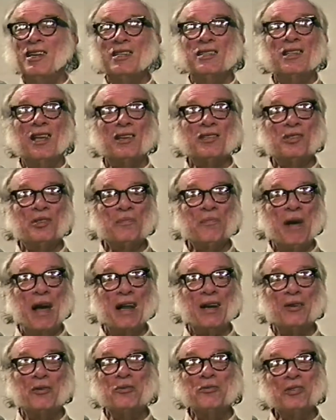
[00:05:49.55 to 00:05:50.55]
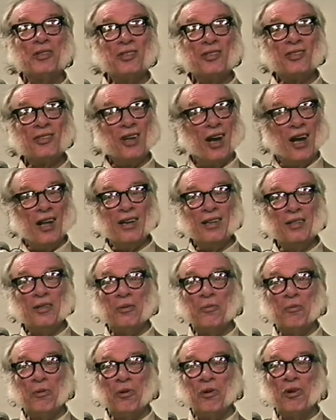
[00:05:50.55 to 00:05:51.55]
it doesn't matter who started
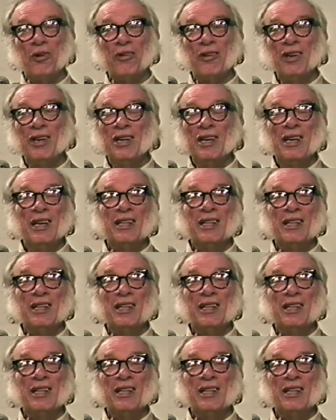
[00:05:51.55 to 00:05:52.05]
the war,